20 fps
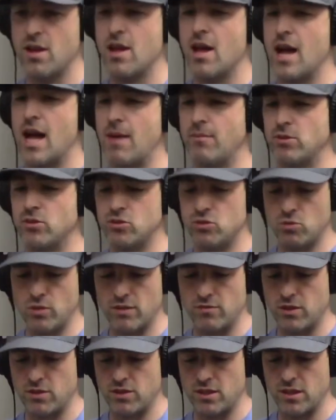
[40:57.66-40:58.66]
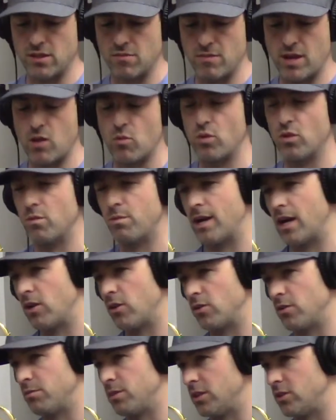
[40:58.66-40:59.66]
I'm going to do everything in my willpower
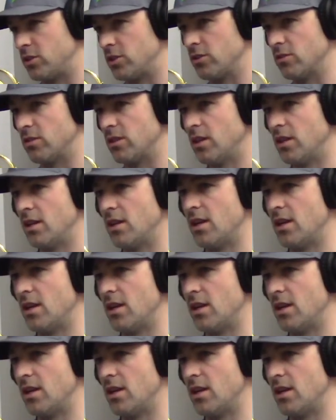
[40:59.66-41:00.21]
to beat you.